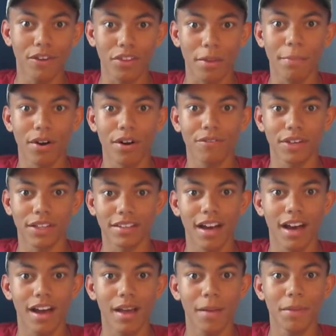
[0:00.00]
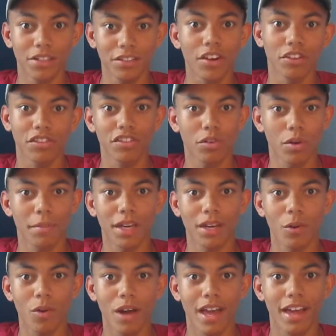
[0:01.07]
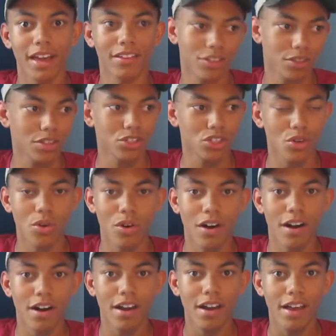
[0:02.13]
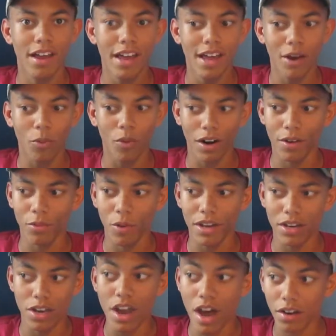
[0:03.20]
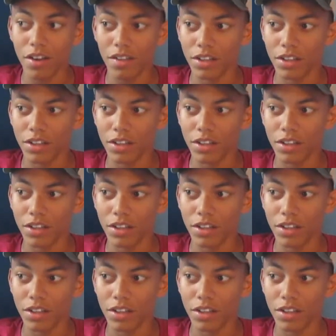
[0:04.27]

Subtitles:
at the perfect time and starts swimming away to the shore, when none of the